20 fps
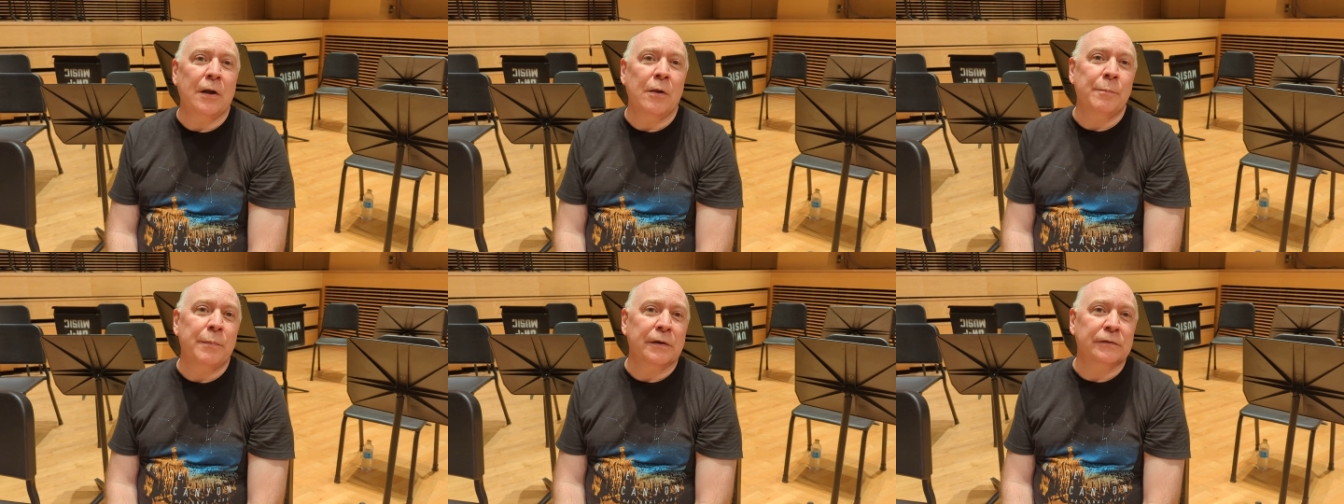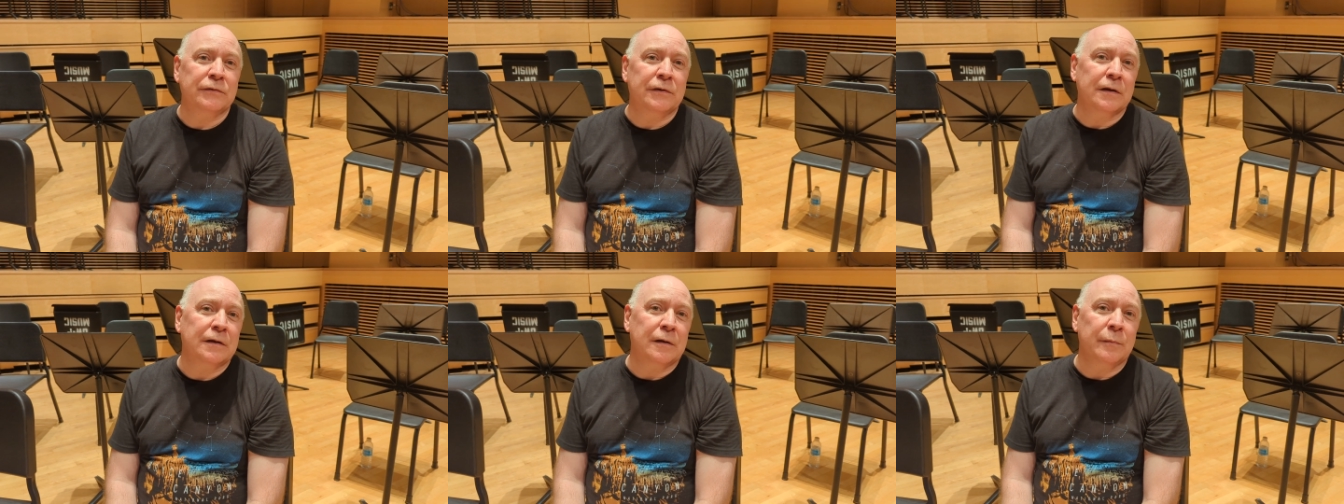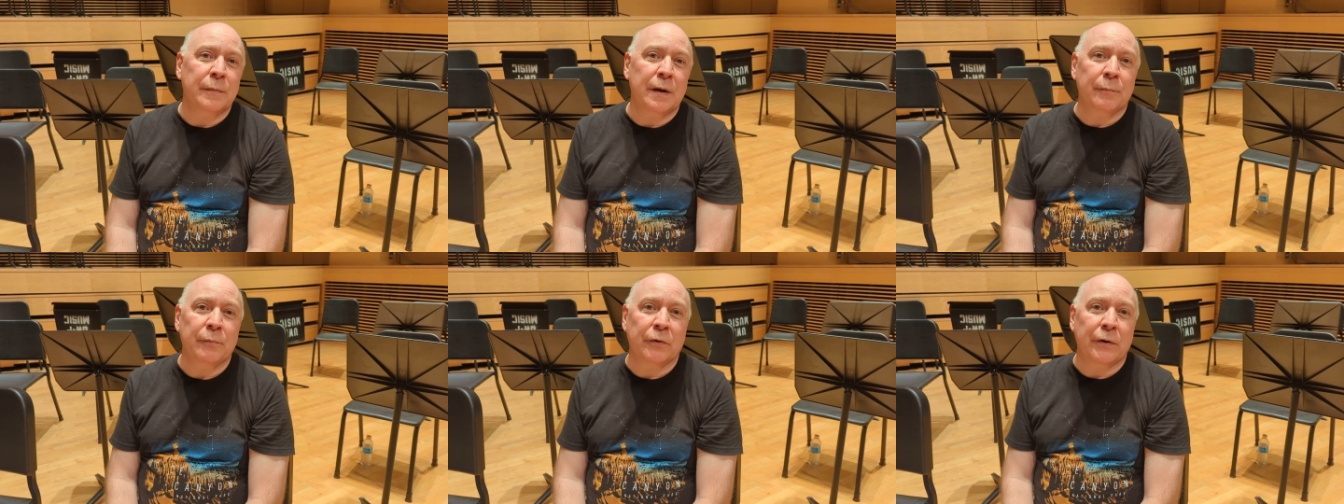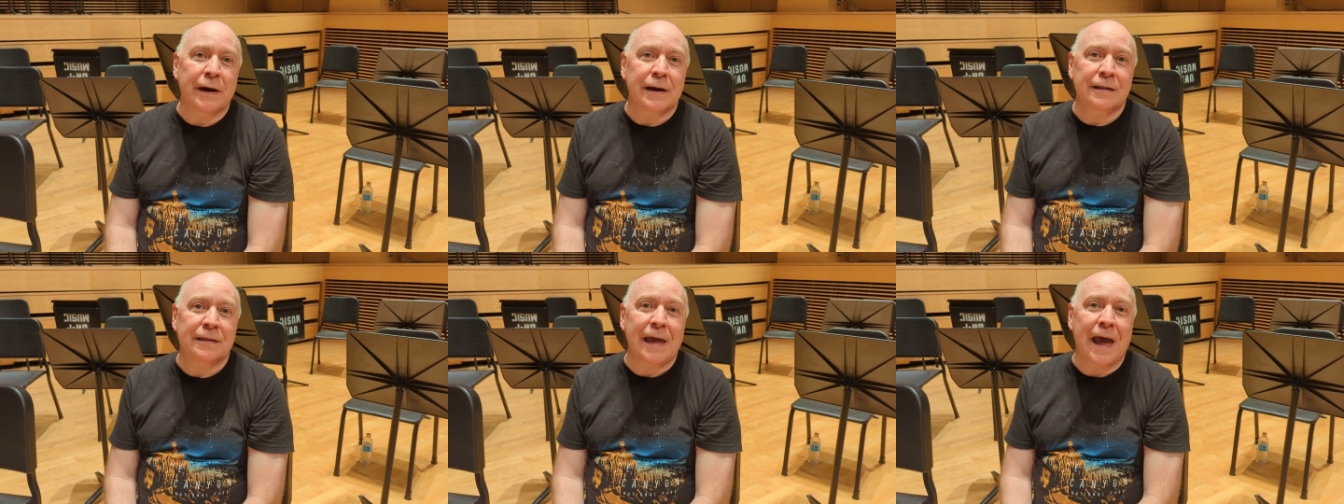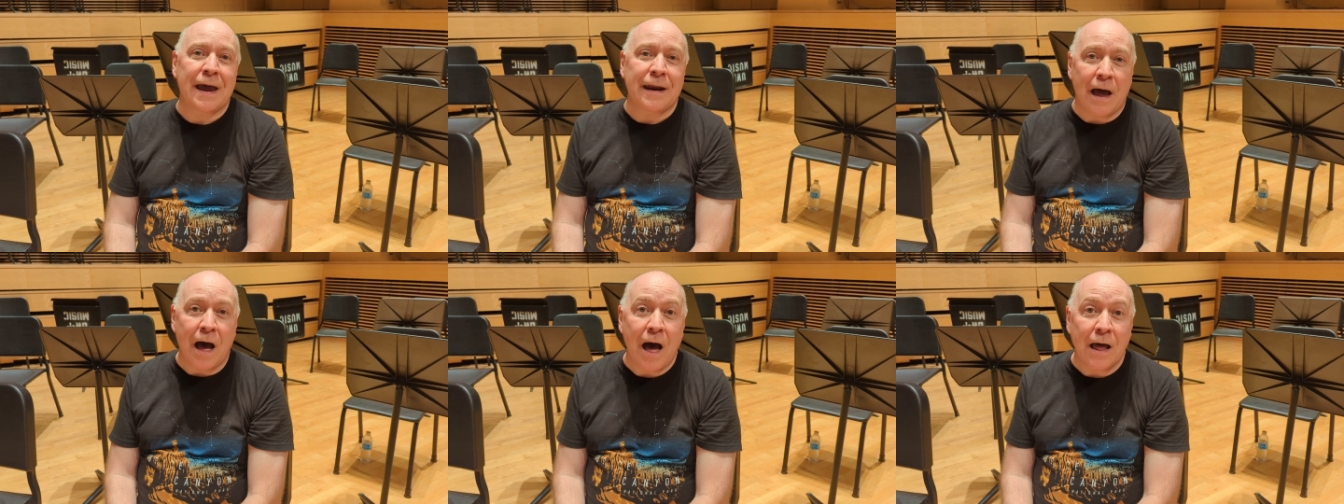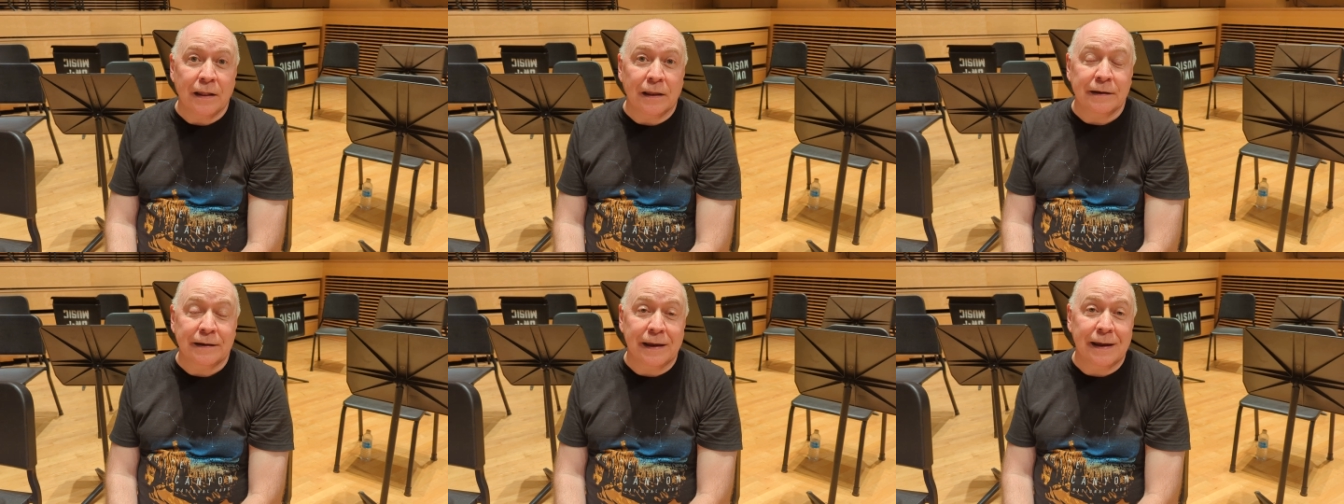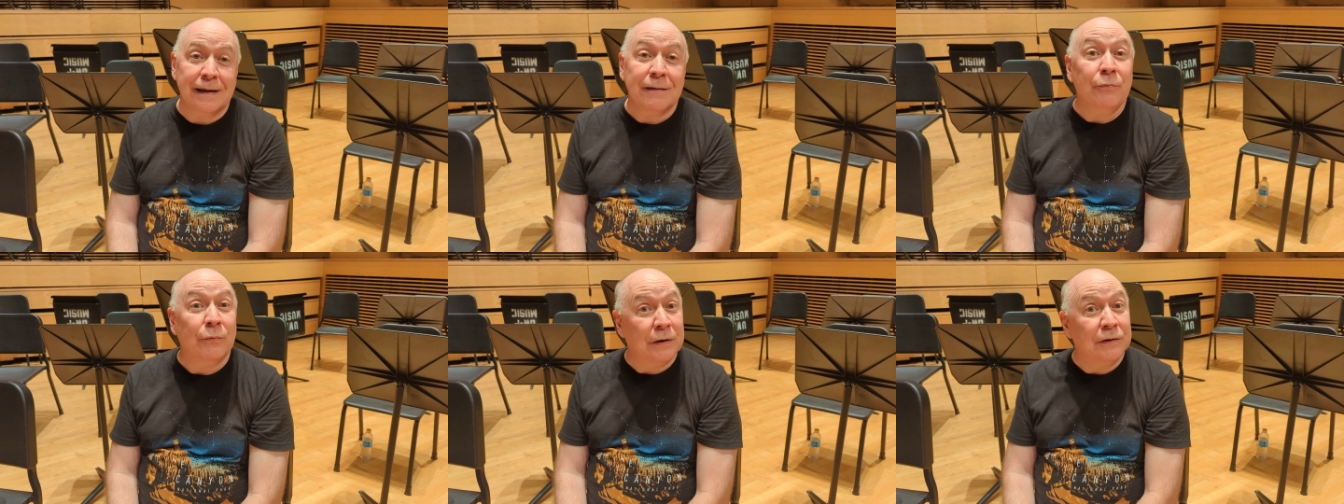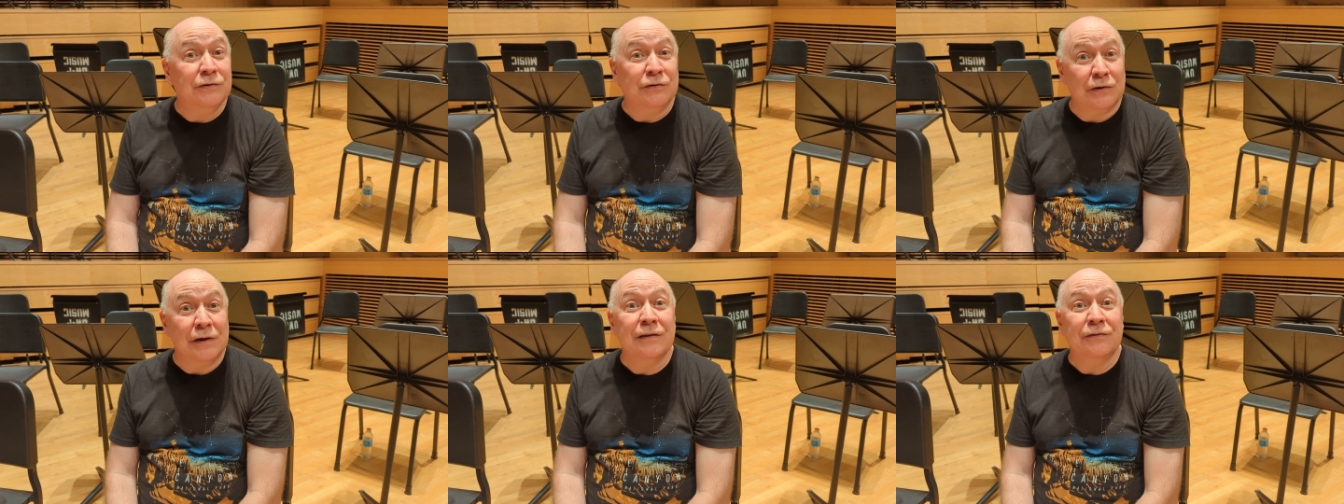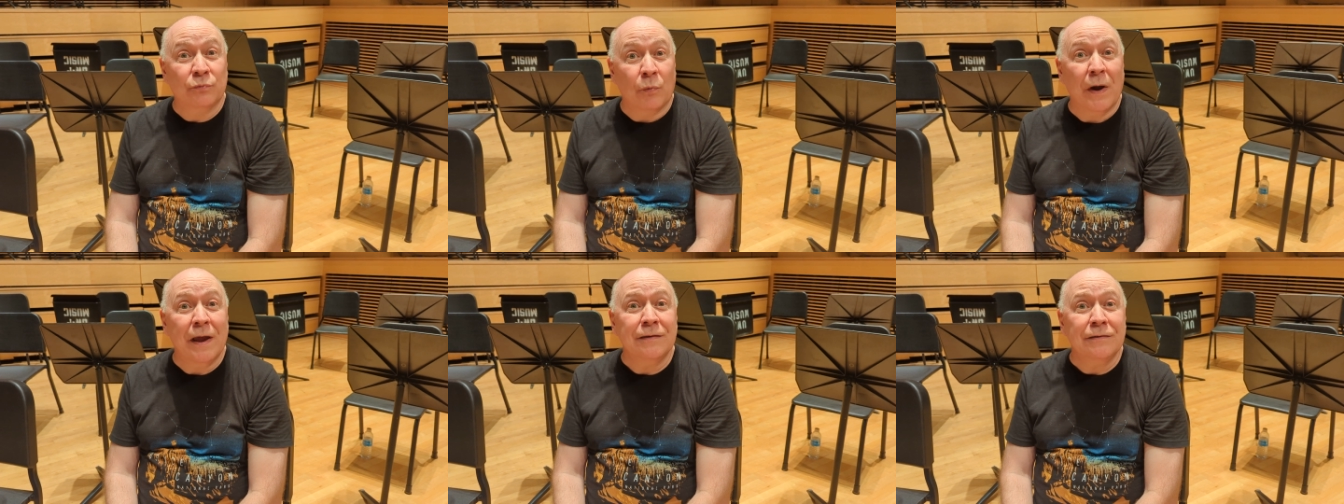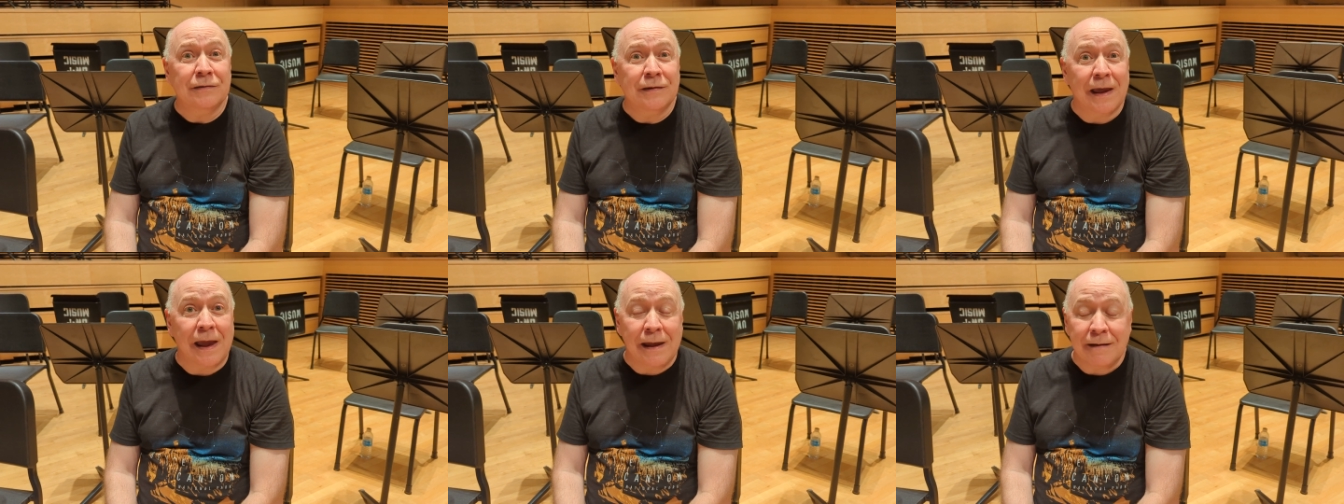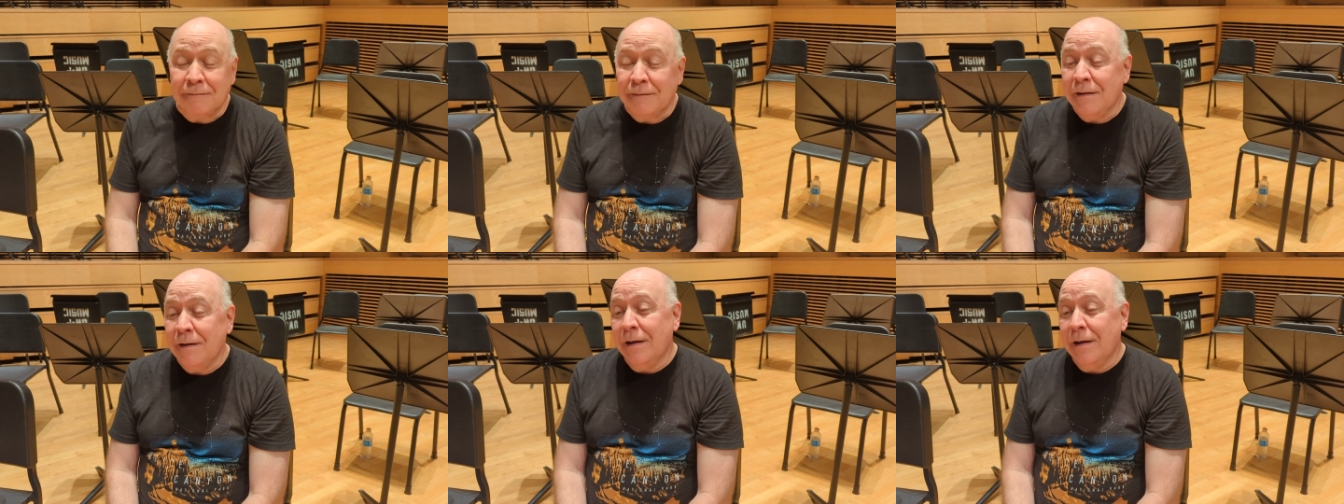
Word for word: help us to commemorate that holiday, which is Wednesday.